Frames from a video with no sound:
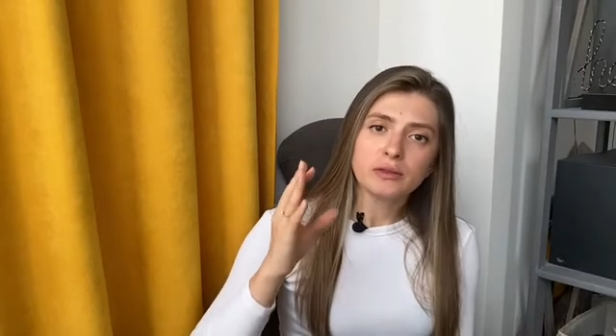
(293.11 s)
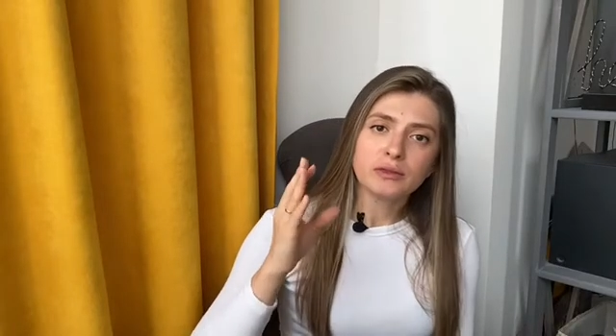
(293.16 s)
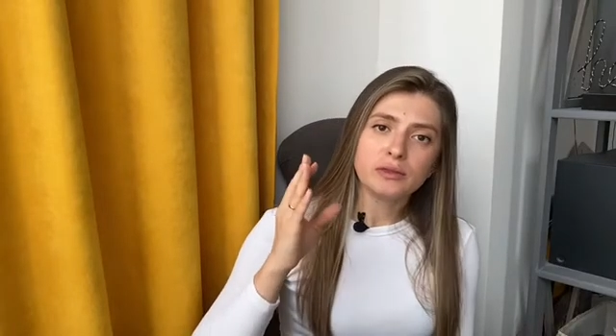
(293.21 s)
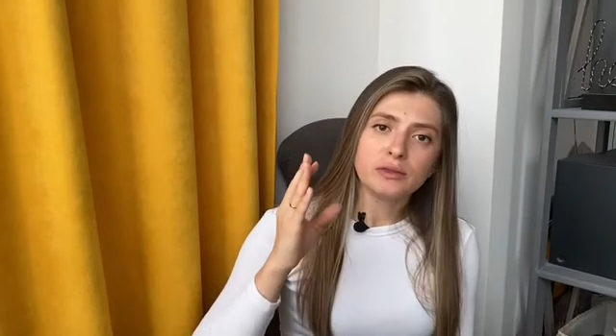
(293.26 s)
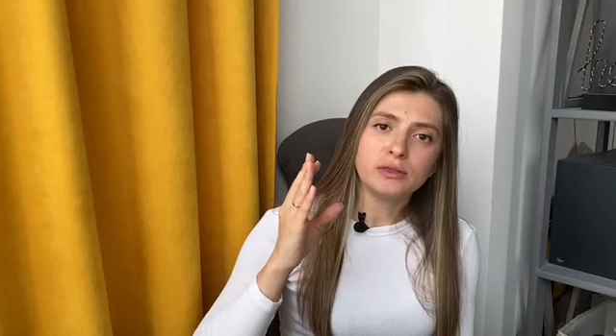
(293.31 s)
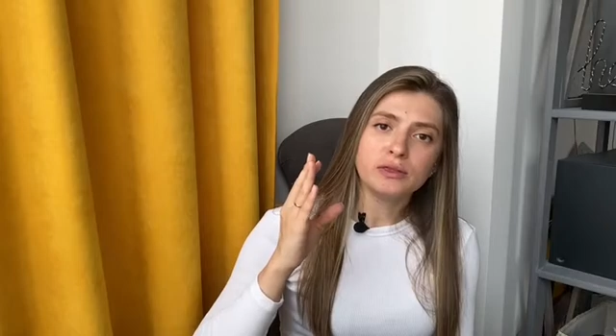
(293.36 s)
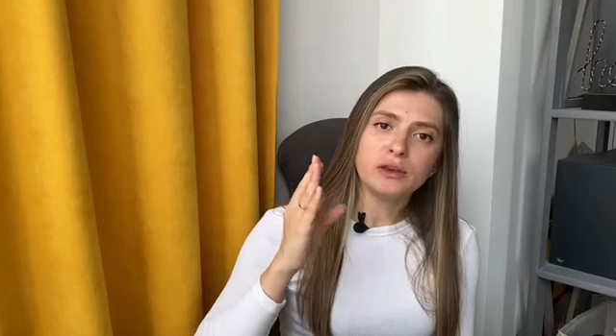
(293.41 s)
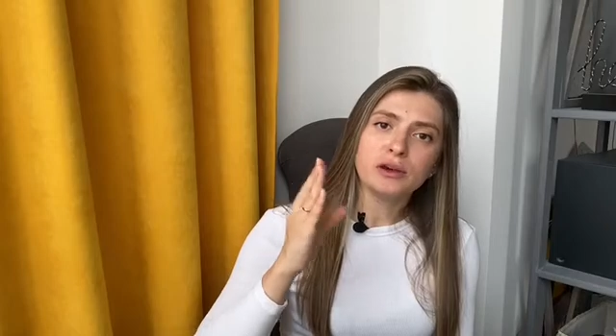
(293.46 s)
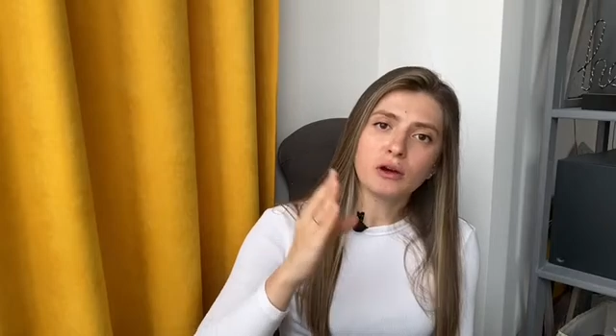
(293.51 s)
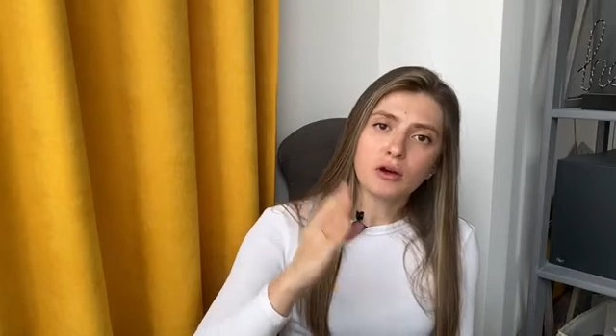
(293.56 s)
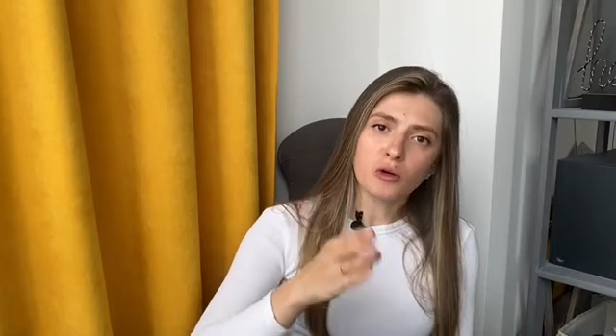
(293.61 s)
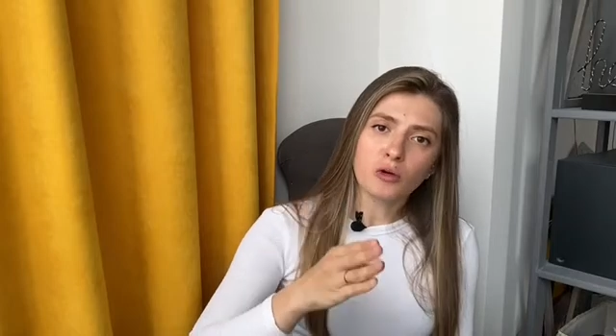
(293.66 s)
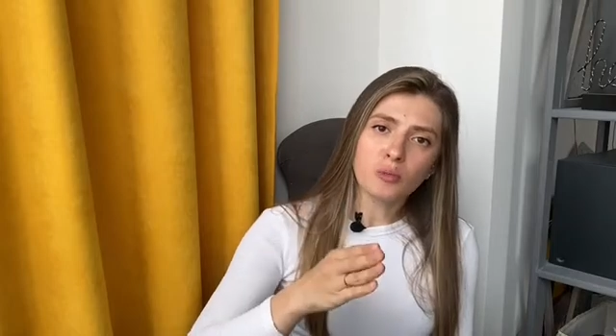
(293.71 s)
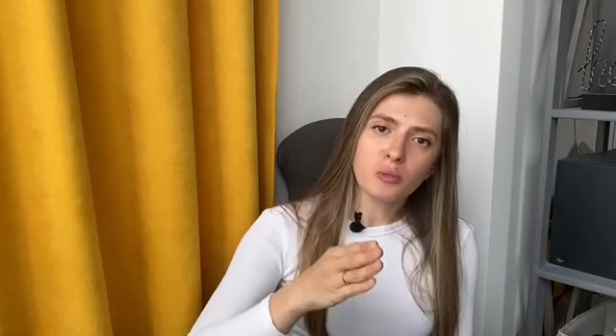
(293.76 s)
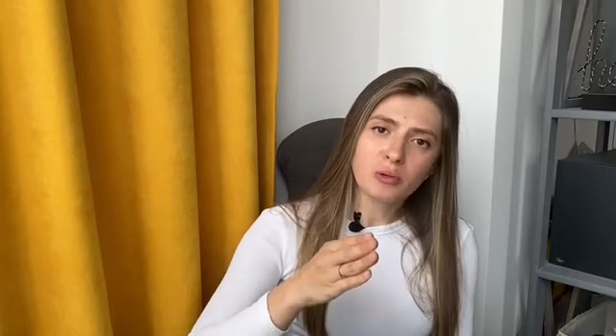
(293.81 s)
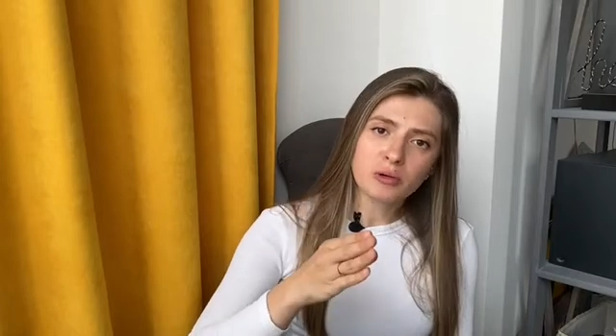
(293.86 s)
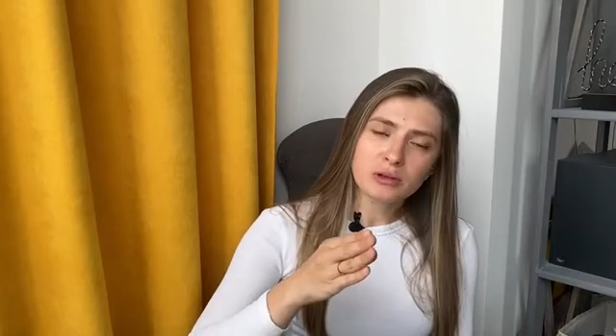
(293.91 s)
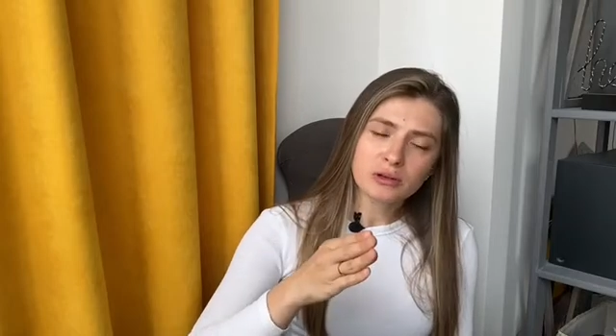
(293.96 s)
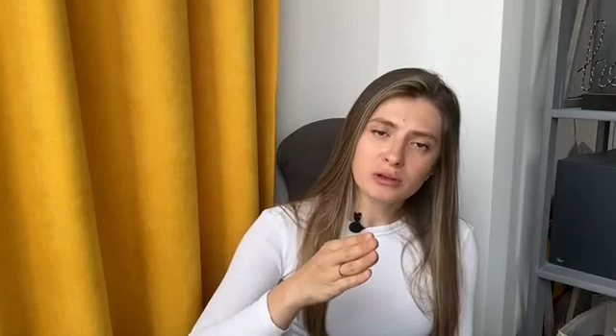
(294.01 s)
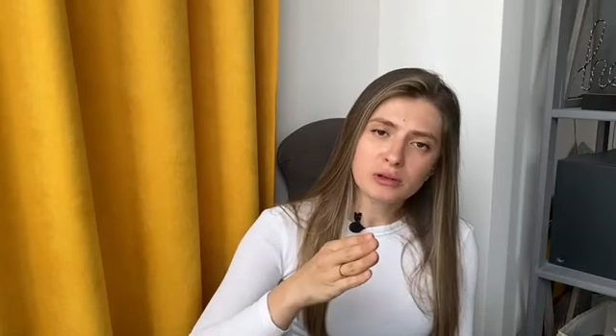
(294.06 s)
the
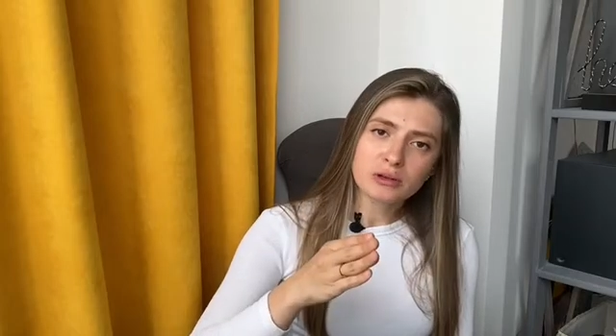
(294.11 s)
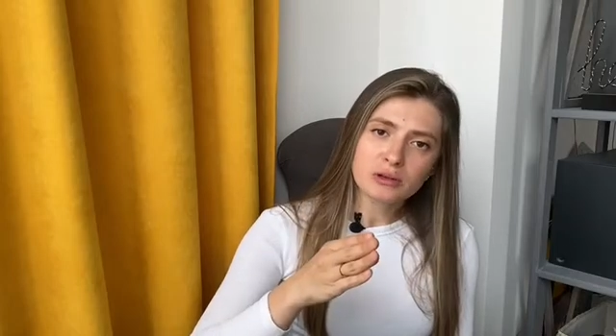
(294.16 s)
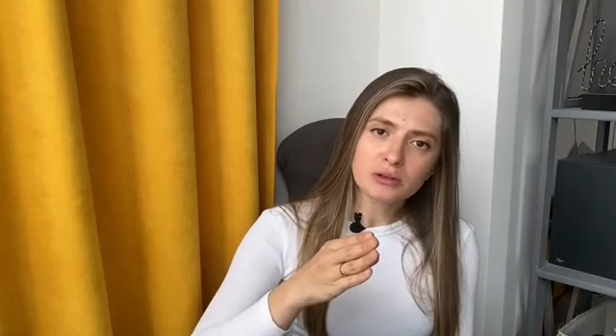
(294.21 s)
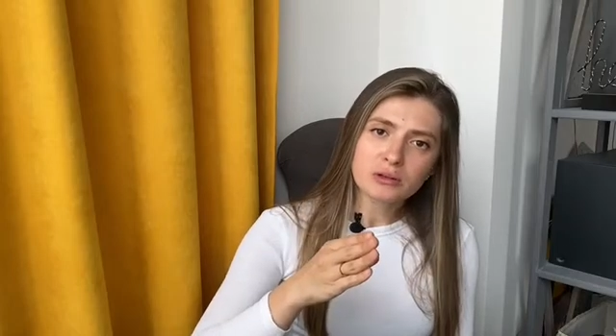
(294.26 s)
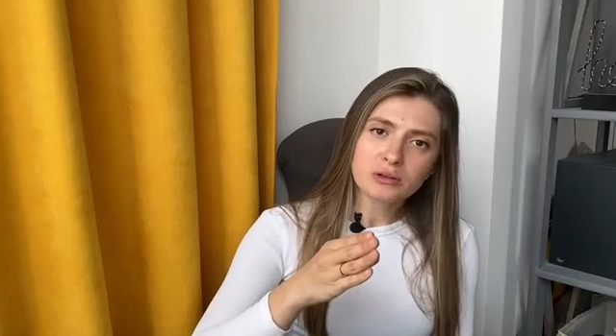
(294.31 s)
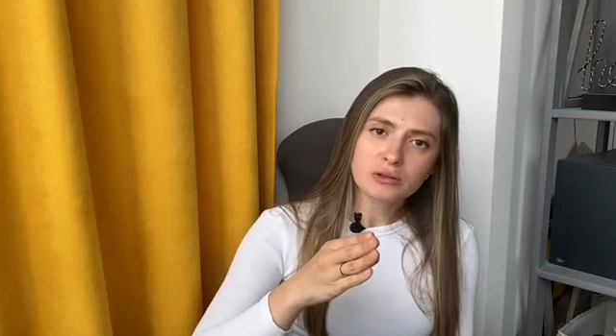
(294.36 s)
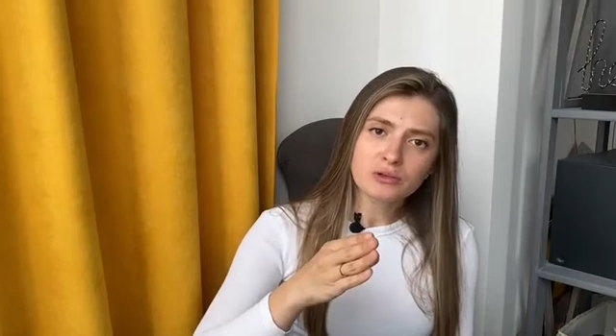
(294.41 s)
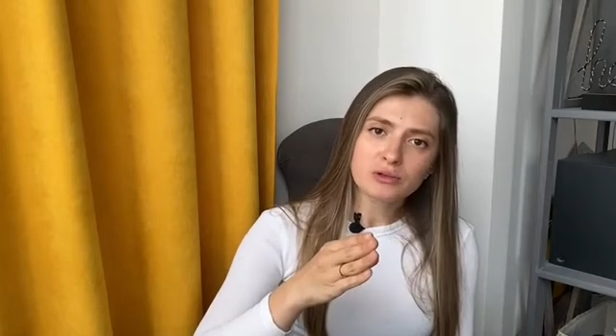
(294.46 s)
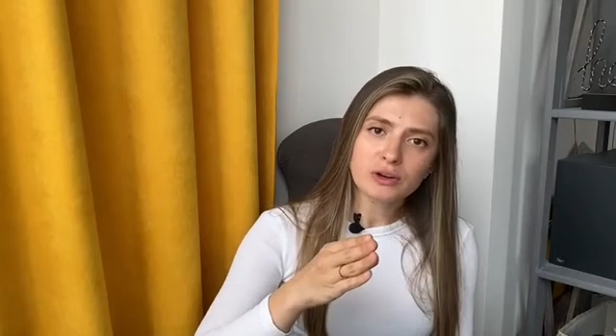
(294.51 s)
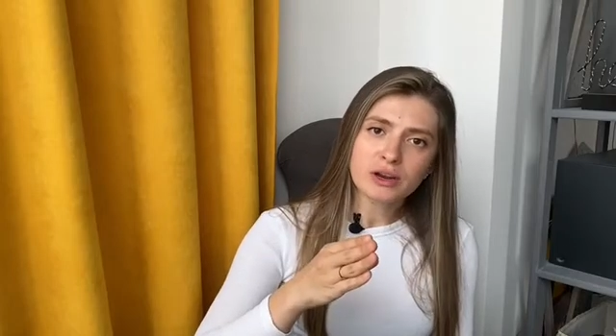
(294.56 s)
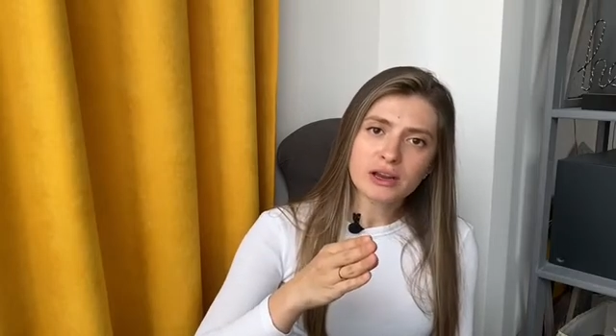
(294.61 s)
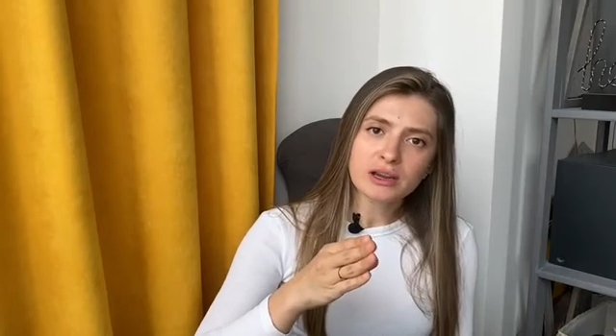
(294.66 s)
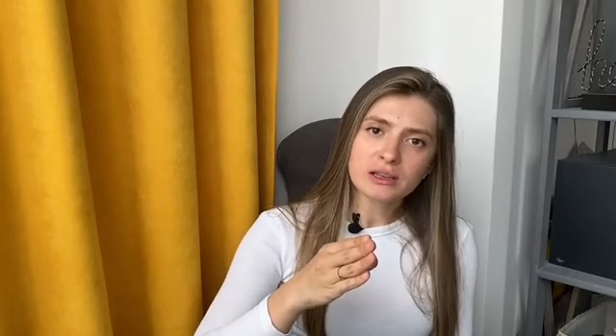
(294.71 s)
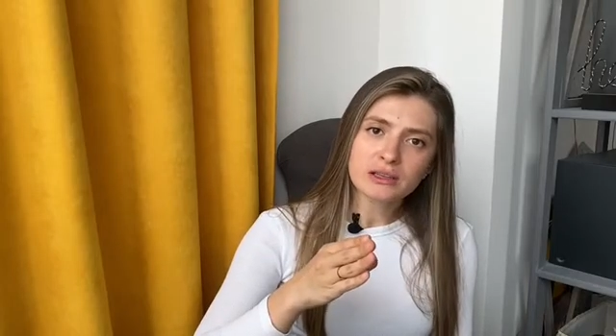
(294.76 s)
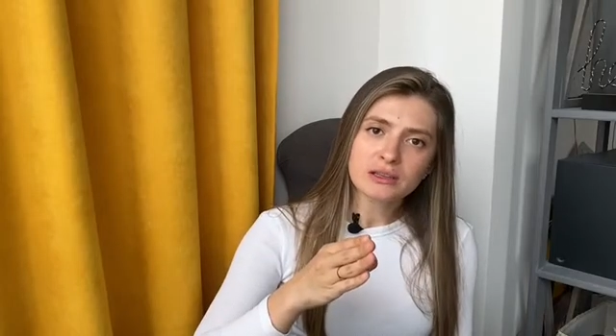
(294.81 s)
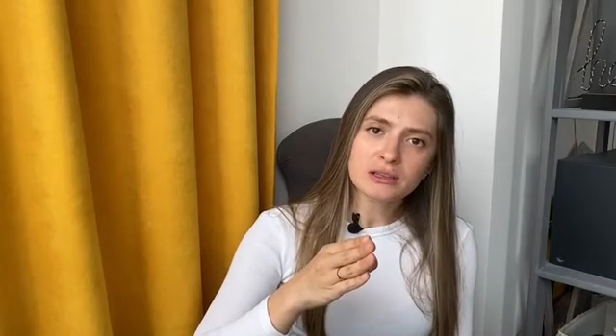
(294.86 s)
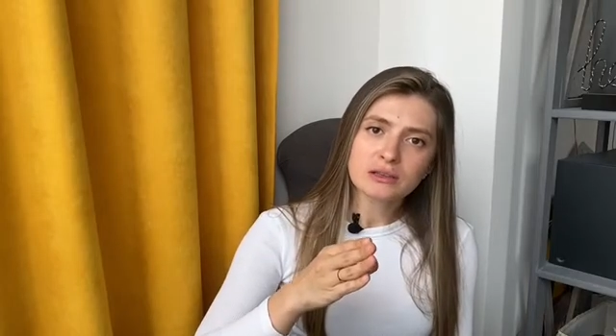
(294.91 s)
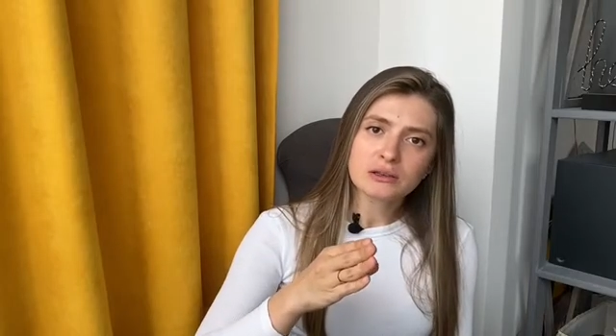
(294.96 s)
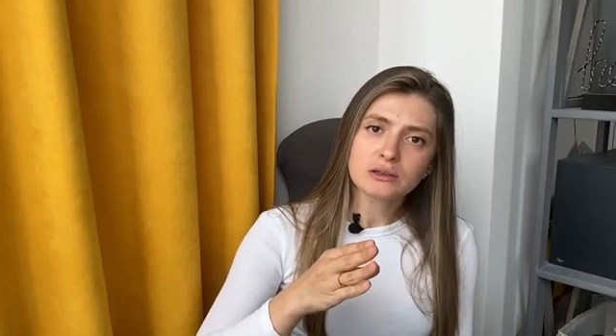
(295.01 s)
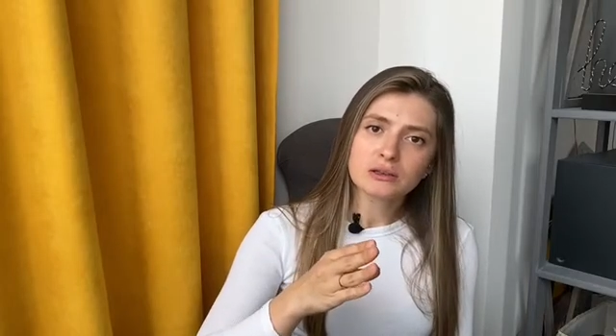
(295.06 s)
open
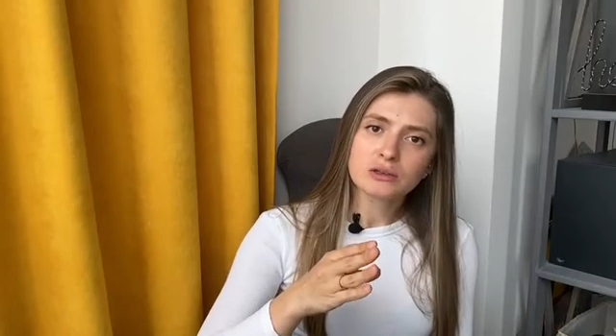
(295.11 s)
rate